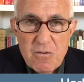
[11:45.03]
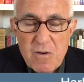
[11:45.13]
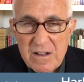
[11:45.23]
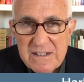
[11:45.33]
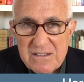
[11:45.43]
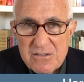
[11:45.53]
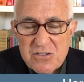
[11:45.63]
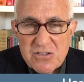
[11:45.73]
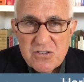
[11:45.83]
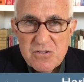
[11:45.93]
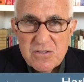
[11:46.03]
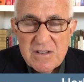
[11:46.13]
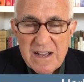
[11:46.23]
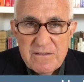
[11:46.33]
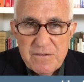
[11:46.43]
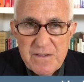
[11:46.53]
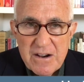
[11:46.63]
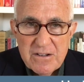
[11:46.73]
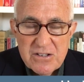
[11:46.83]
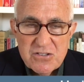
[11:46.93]
Well, there's a certain
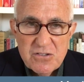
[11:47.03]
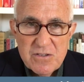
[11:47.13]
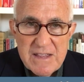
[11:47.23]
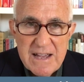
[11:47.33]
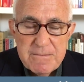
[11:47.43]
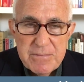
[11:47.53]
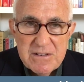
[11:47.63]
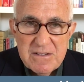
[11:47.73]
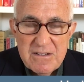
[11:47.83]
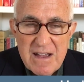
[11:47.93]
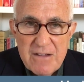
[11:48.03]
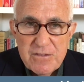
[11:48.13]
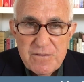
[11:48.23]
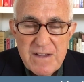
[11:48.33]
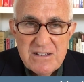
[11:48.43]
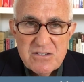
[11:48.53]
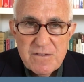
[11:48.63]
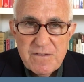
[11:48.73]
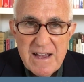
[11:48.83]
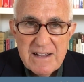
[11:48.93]
unfairness to that, but you have to face the
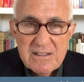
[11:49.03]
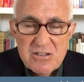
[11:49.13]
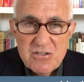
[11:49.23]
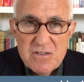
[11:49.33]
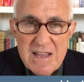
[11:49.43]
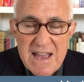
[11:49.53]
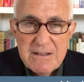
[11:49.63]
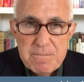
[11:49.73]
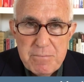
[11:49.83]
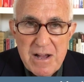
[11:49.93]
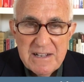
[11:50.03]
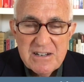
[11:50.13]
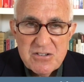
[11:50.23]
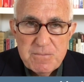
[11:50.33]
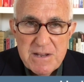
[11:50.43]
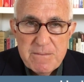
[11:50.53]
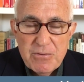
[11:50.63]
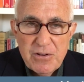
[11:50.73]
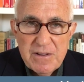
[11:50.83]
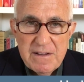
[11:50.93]
fact that you can't punish
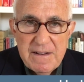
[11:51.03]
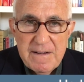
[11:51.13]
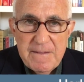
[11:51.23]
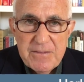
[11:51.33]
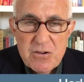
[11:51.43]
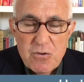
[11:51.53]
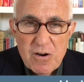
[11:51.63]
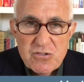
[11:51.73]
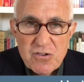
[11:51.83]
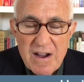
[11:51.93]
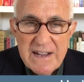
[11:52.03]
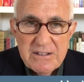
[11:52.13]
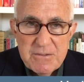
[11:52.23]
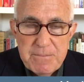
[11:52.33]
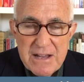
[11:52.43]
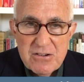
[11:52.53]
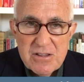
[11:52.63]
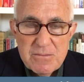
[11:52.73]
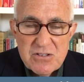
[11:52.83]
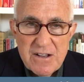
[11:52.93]
people who are trying to better
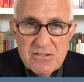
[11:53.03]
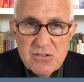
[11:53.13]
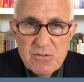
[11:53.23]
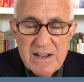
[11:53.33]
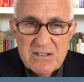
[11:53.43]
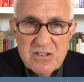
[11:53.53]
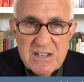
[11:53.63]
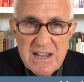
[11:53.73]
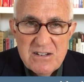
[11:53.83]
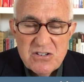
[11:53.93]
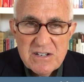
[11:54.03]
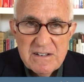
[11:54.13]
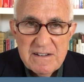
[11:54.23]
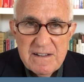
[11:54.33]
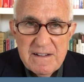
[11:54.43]
themselves through education,